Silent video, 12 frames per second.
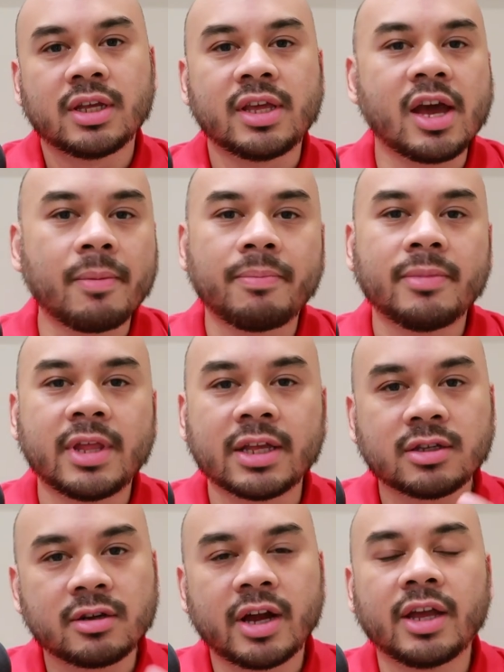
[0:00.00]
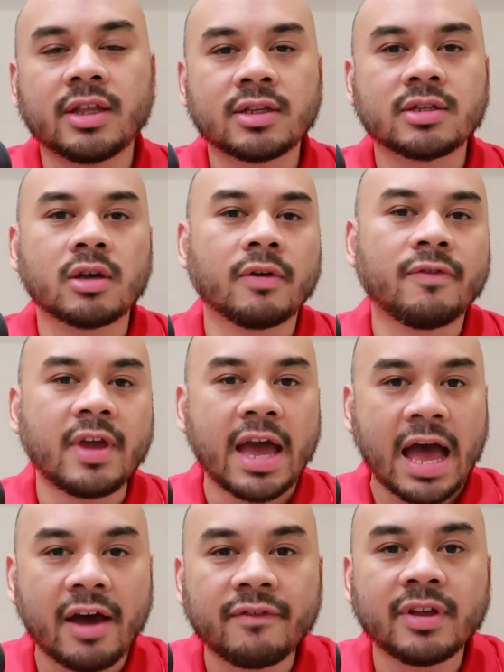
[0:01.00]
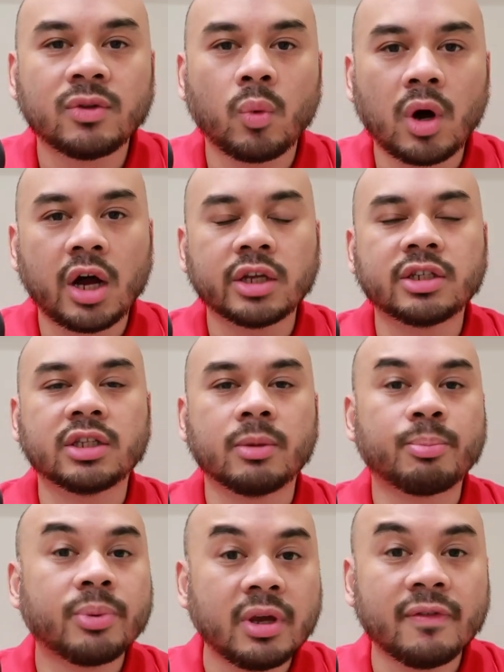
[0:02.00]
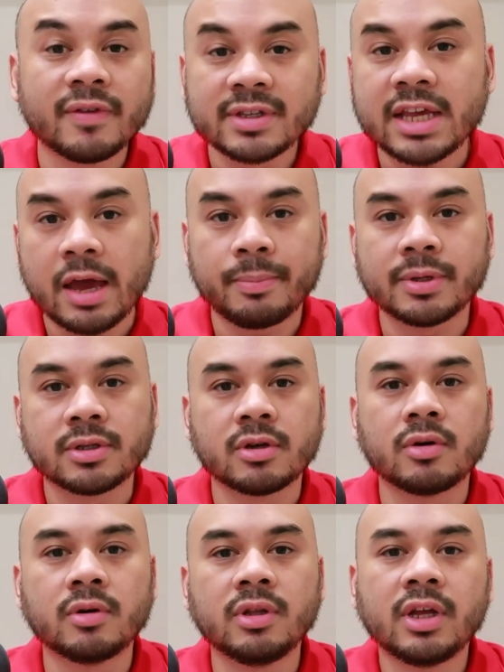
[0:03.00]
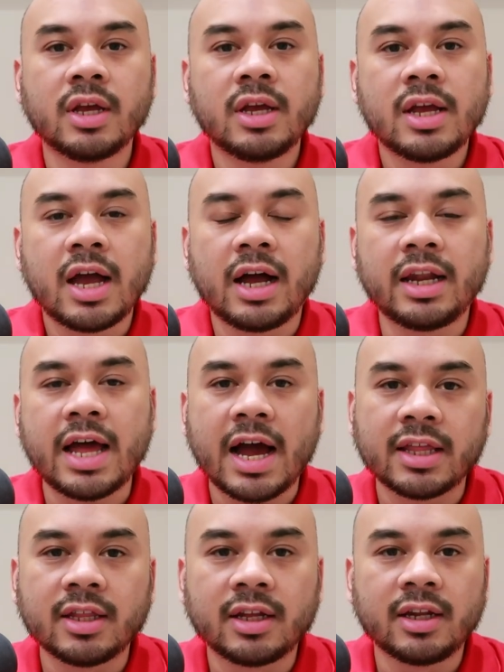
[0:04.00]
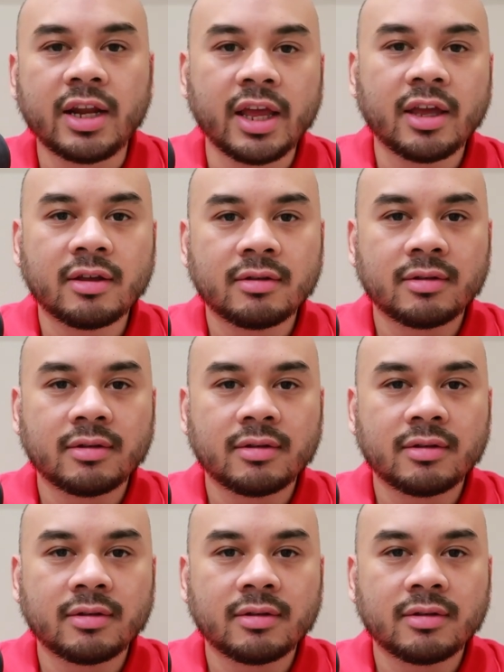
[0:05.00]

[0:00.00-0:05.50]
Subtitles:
Yep, that's right. So if you haven't watched the previous episode, I'll add a link